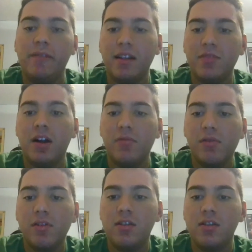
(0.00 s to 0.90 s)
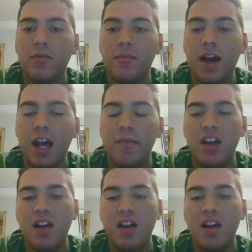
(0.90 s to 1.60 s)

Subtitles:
That's what I really see from Miami.